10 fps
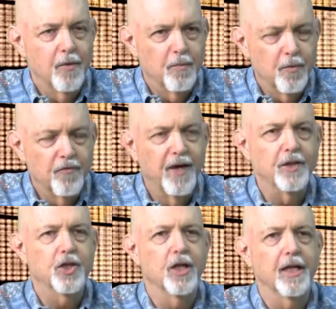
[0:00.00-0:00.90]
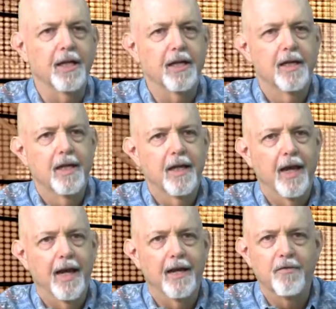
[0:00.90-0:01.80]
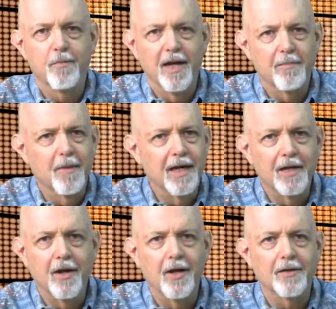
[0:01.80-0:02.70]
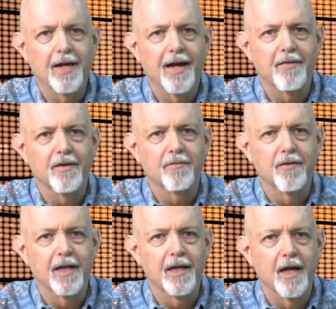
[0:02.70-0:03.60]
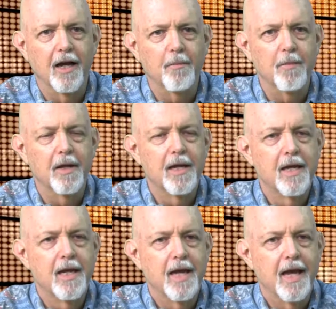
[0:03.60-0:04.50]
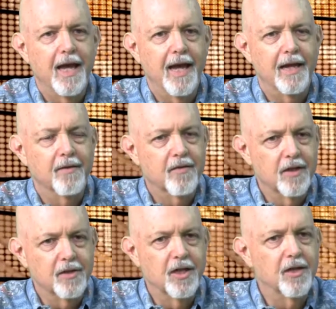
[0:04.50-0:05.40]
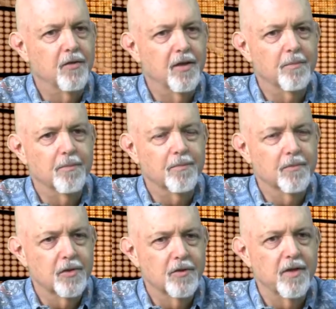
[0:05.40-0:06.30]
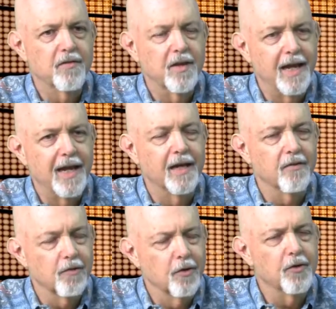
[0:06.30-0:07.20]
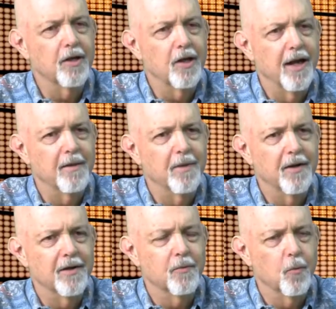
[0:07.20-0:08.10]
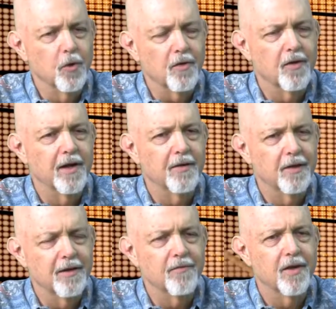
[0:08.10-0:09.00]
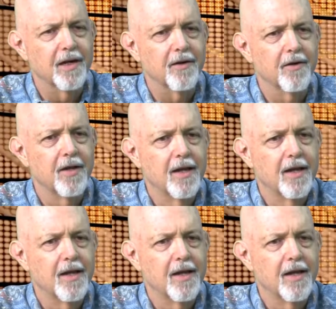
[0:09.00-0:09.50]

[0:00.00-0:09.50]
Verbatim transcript: professionally, and has made many contacts in Vietnam and has continued them to this day and has learned a lot about it, worked there, lived there,